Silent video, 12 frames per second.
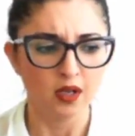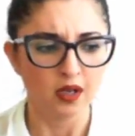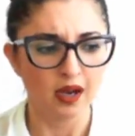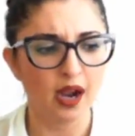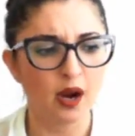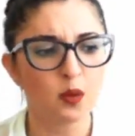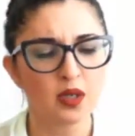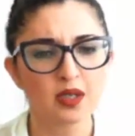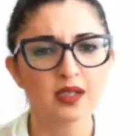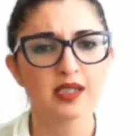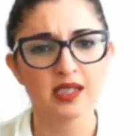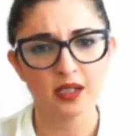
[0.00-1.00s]
we're
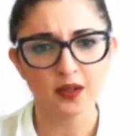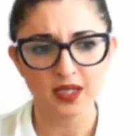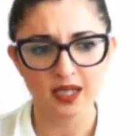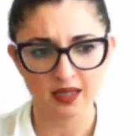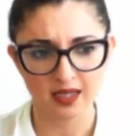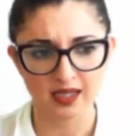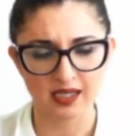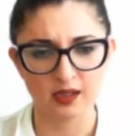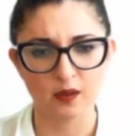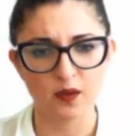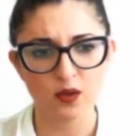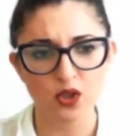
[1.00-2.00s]
considering this in
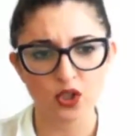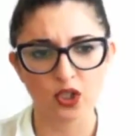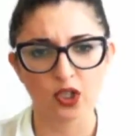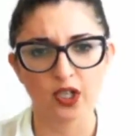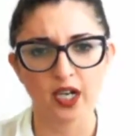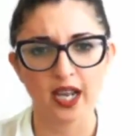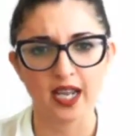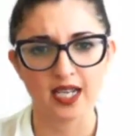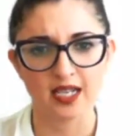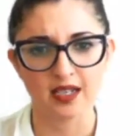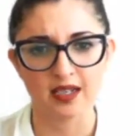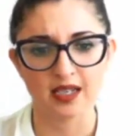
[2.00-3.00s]
the future,
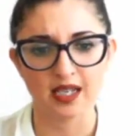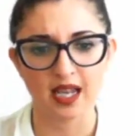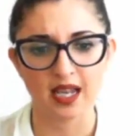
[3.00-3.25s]
and